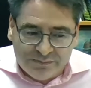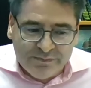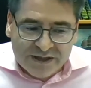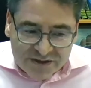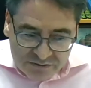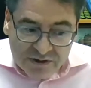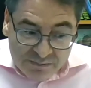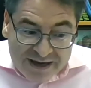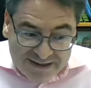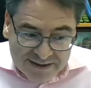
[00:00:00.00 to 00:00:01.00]
be so
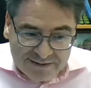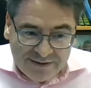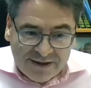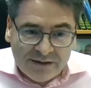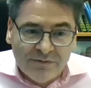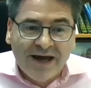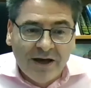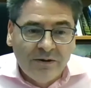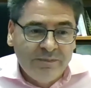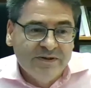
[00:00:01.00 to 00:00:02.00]
committed that they would
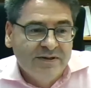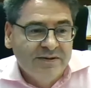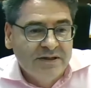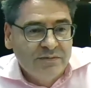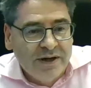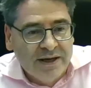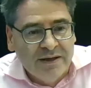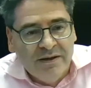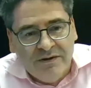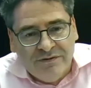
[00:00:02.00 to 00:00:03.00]
help us in this way.
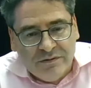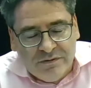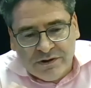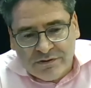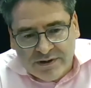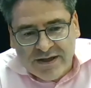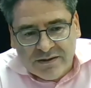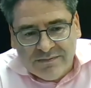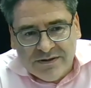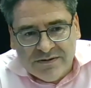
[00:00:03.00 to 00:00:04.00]
So we've got a great
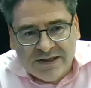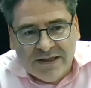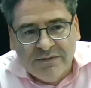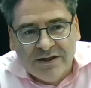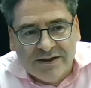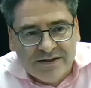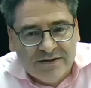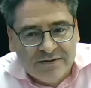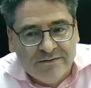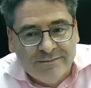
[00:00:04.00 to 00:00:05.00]
community, and we'd like to
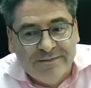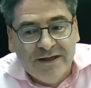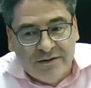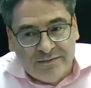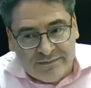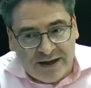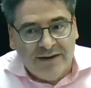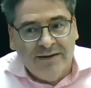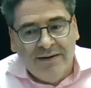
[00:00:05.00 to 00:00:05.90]
sort of feed off that.